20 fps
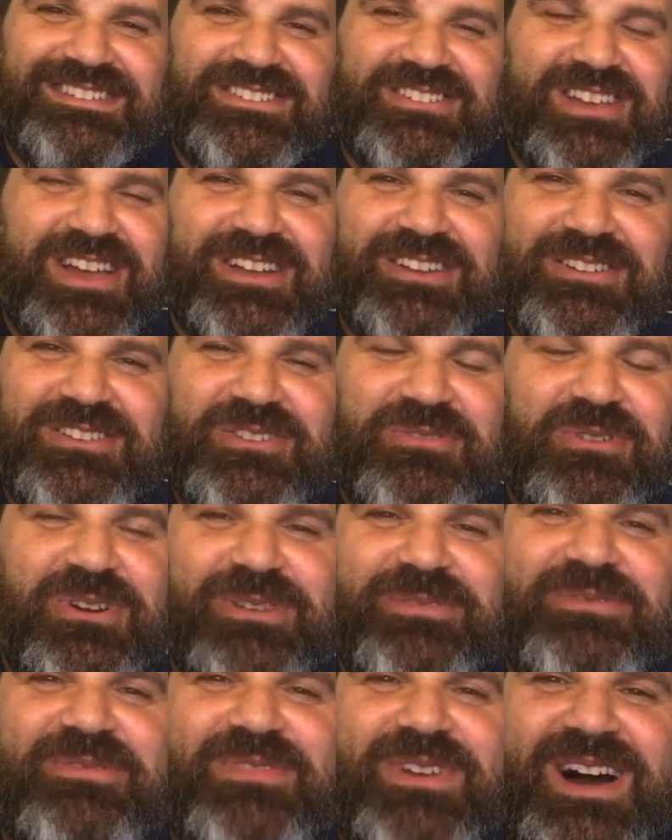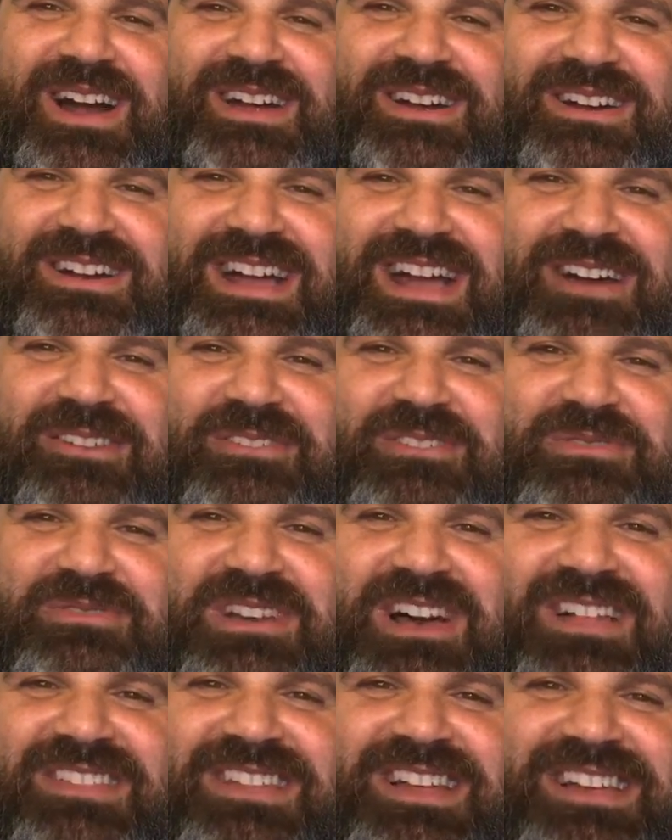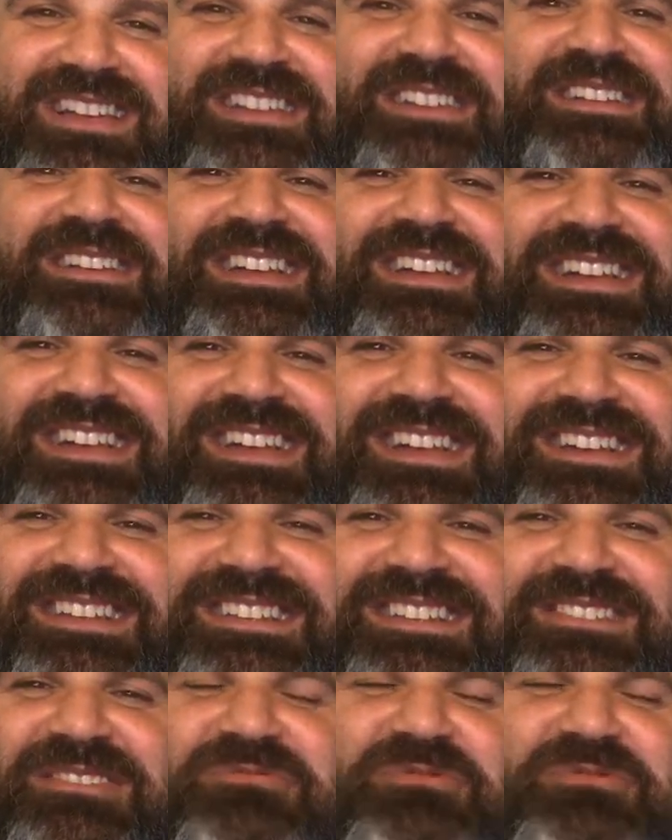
Cheddar, you are on fire. How are you not like? You,